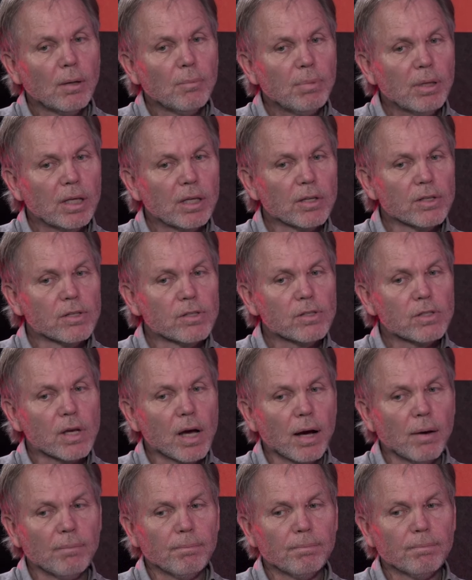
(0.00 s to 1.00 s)
because
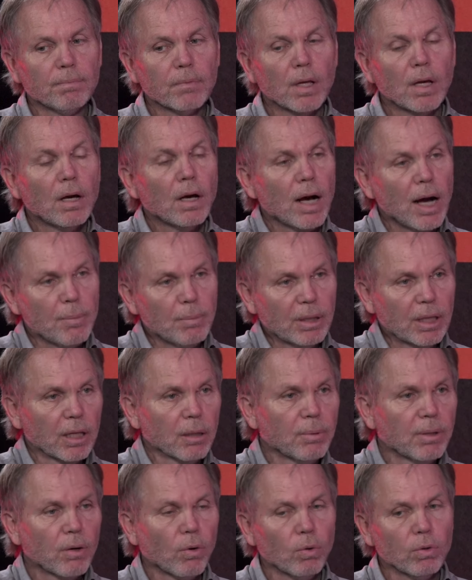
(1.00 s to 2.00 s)
I'm a
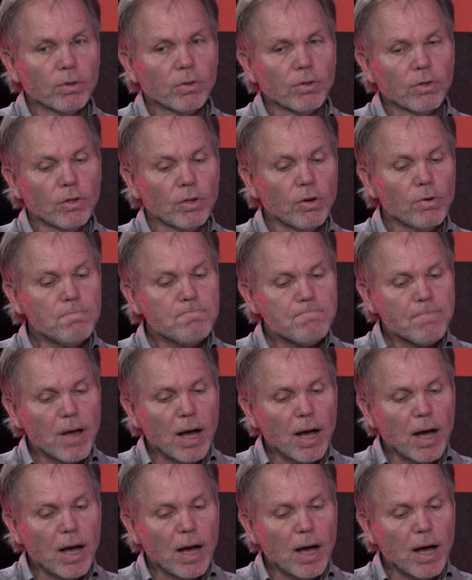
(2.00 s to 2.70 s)
little bit older than you,